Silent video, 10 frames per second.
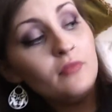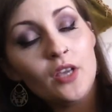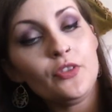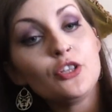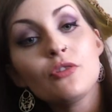
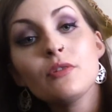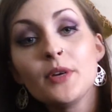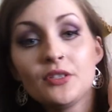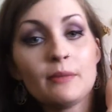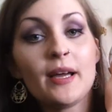They do the
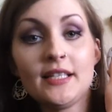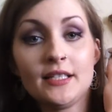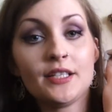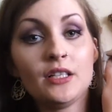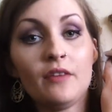most
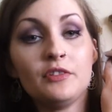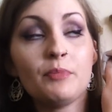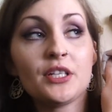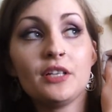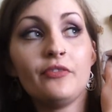amazing stuff,
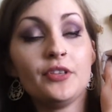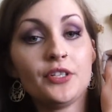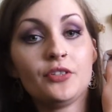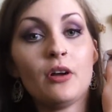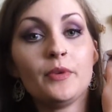especially for
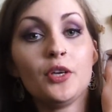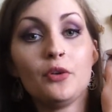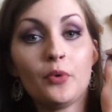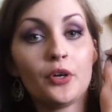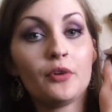this time of year.
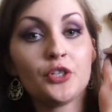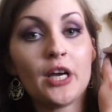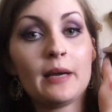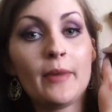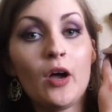You want to go and
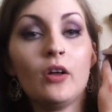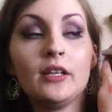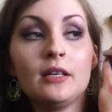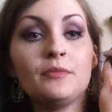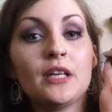check them out. I'll
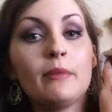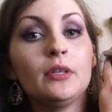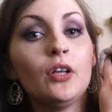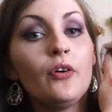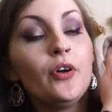link them down
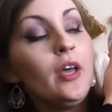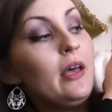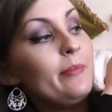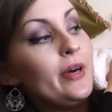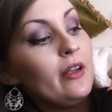below.
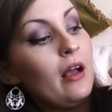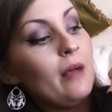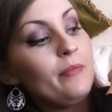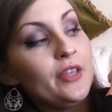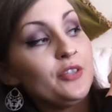But
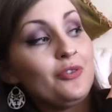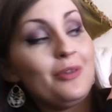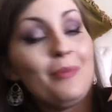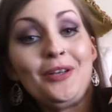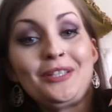they do the
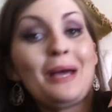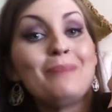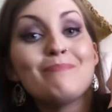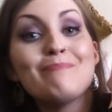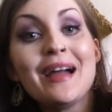most
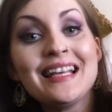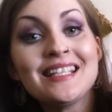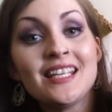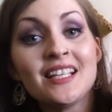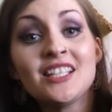
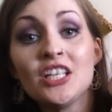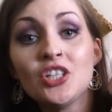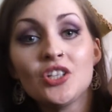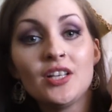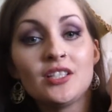amazing
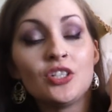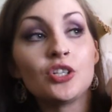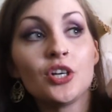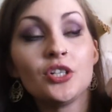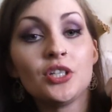t-shirts and
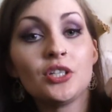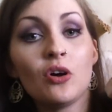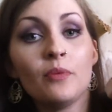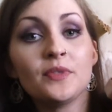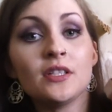jersey
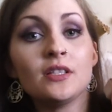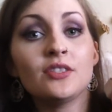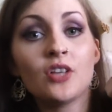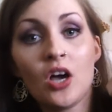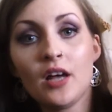tops and
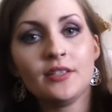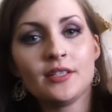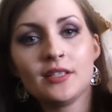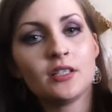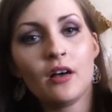skirts
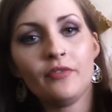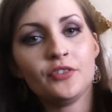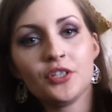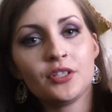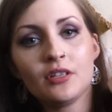and stuff. And
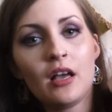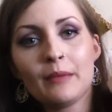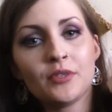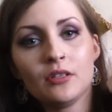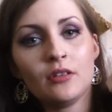just
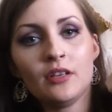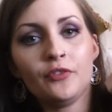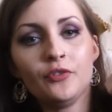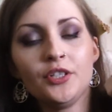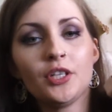absolutely, if
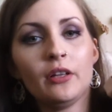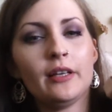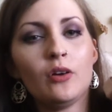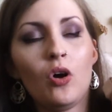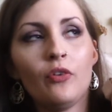you're into
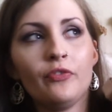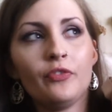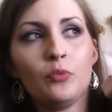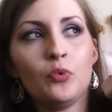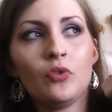like
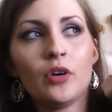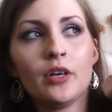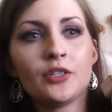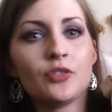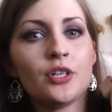off-the-wall kind of
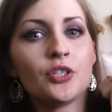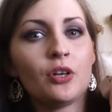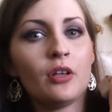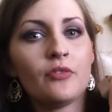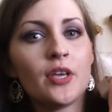strange
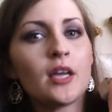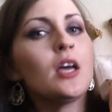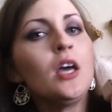clothing,